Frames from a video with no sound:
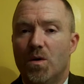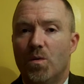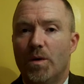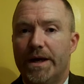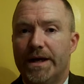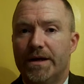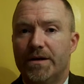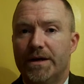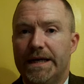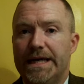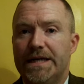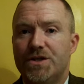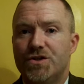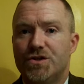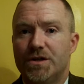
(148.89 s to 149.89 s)
where
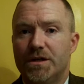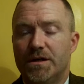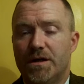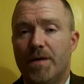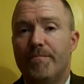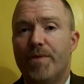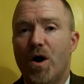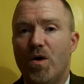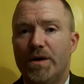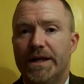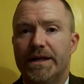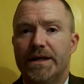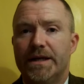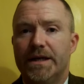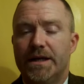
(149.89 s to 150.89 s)
each
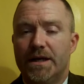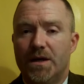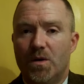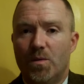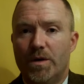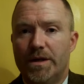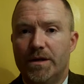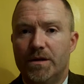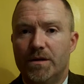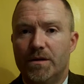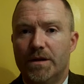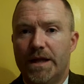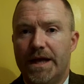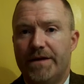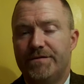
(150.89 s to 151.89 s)
component
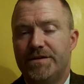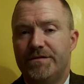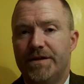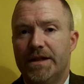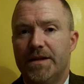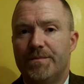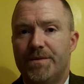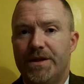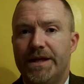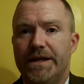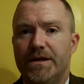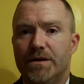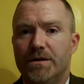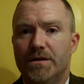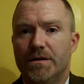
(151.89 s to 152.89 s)
will have developed
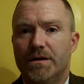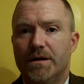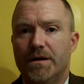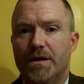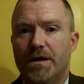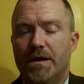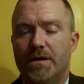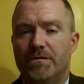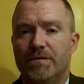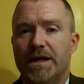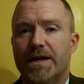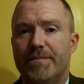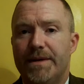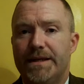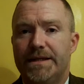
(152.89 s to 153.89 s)
their
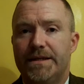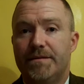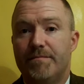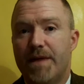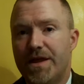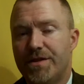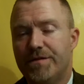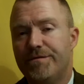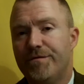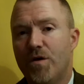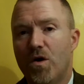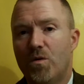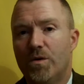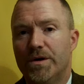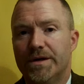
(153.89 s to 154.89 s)
recommended method
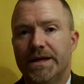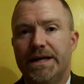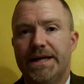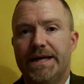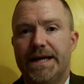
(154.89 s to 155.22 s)
forward,